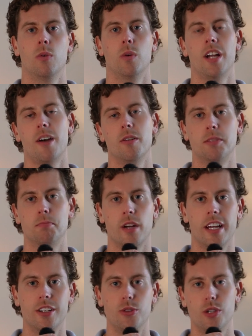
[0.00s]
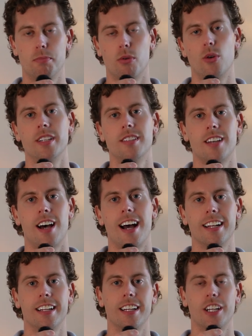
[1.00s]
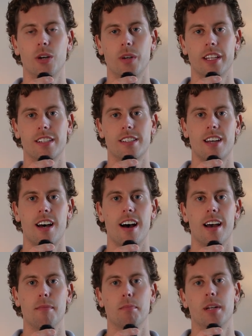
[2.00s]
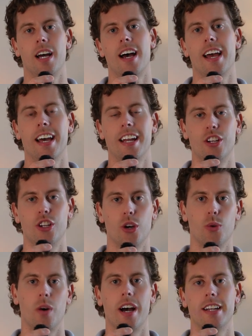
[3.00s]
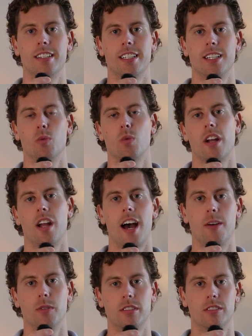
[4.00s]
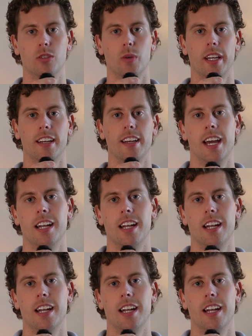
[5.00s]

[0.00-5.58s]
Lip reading: When I was brand new to points, I didn't know it at the time, but I had no idea what I was doing.